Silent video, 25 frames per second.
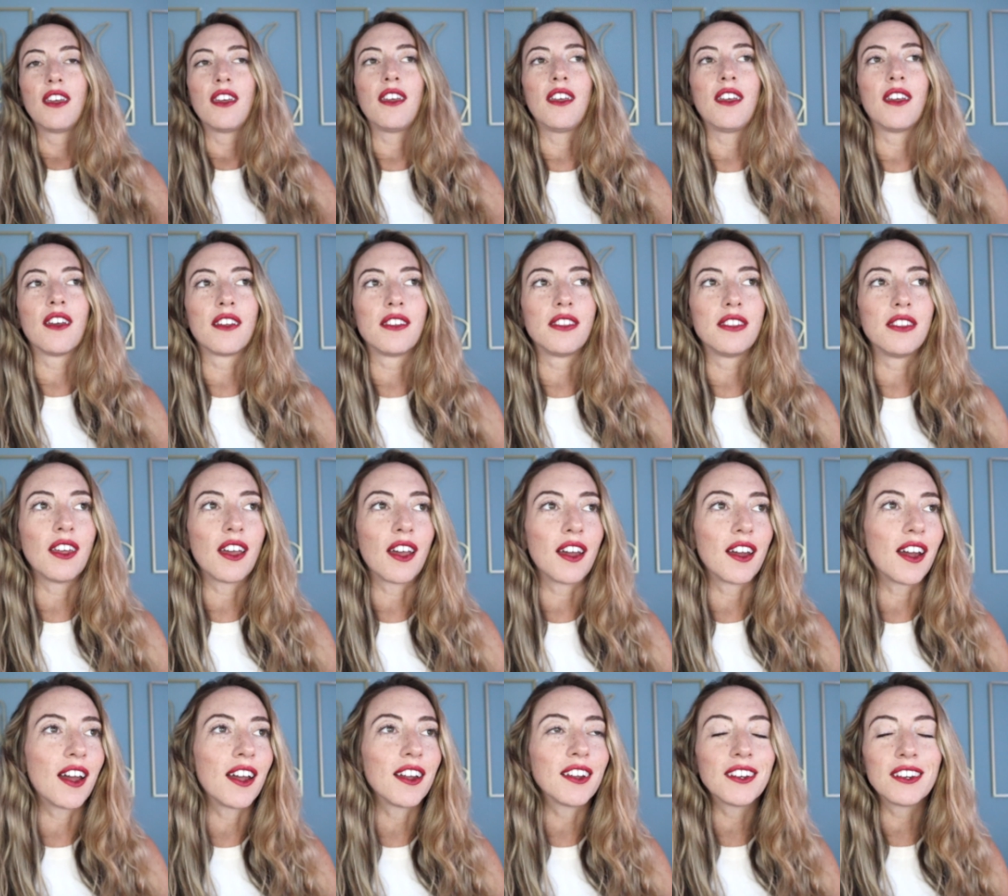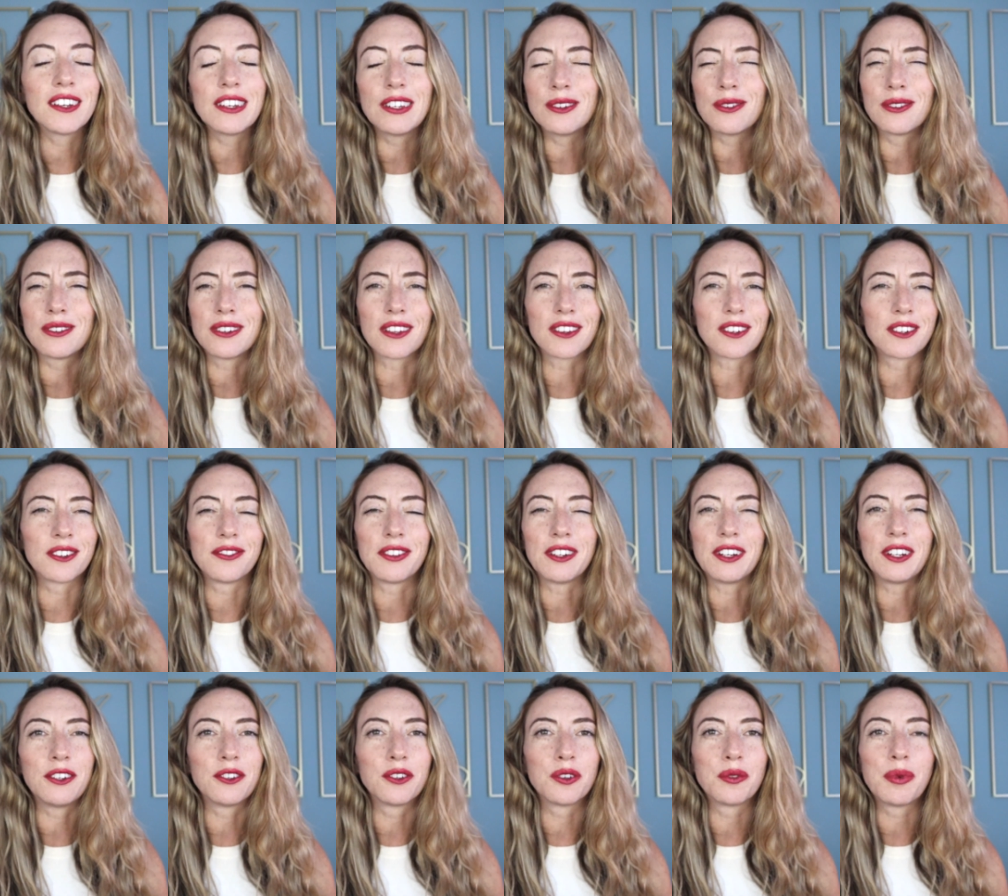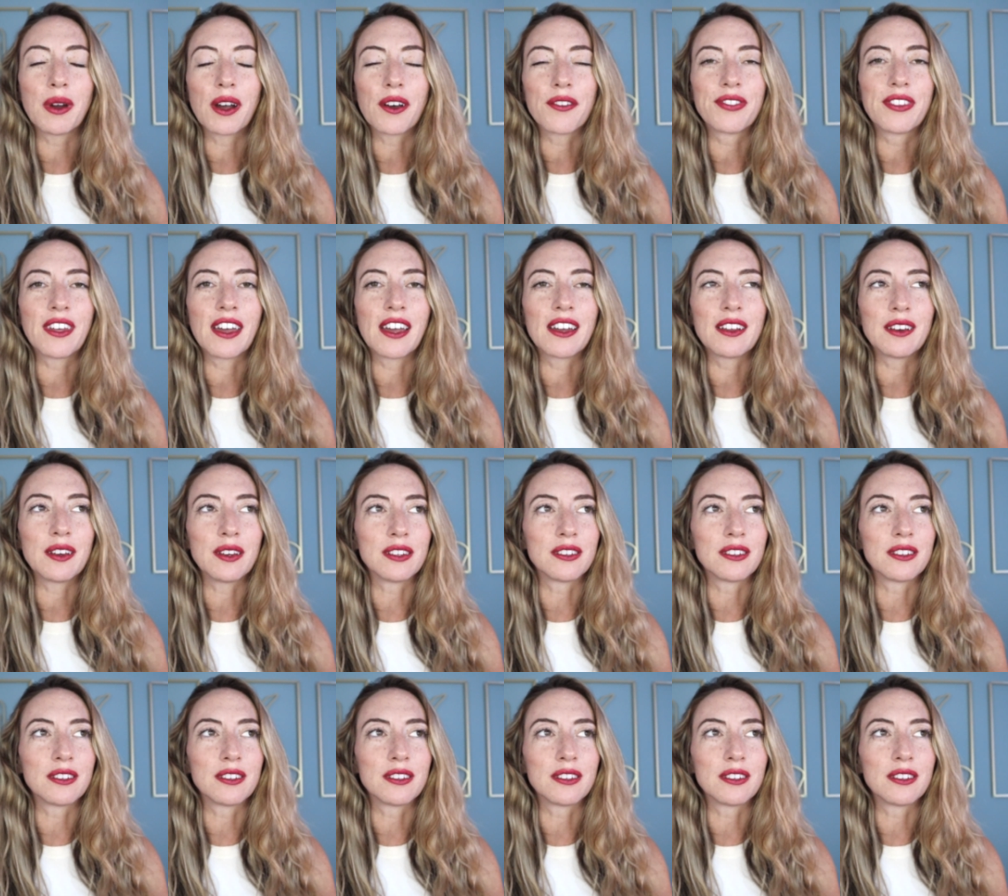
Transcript: And I can do another video about that.